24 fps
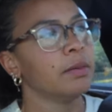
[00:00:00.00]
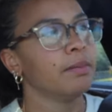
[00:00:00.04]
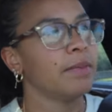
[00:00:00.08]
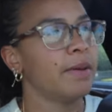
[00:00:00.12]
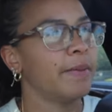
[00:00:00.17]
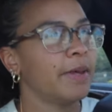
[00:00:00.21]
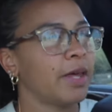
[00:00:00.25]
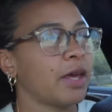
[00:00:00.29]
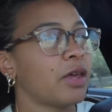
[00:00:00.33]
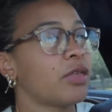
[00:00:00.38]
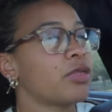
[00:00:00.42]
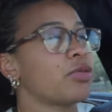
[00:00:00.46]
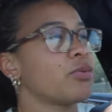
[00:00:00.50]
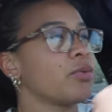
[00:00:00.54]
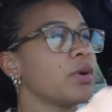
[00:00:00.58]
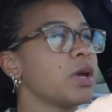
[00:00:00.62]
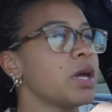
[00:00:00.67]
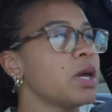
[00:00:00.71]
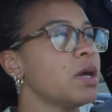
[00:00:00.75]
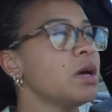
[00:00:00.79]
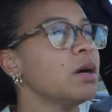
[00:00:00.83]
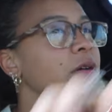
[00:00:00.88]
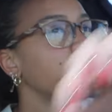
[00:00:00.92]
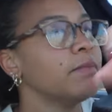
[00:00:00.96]
maybe like
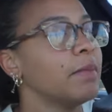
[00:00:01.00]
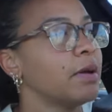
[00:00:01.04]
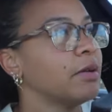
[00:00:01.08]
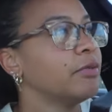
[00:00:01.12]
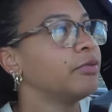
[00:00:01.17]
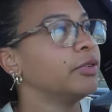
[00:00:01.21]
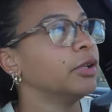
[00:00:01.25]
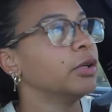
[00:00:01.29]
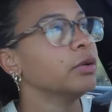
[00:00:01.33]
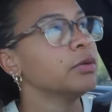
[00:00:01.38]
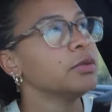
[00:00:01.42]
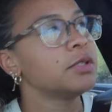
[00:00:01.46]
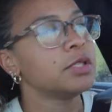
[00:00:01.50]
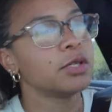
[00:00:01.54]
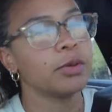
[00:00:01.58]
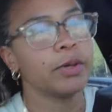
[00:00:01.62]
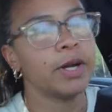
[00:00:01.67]
three of my floats,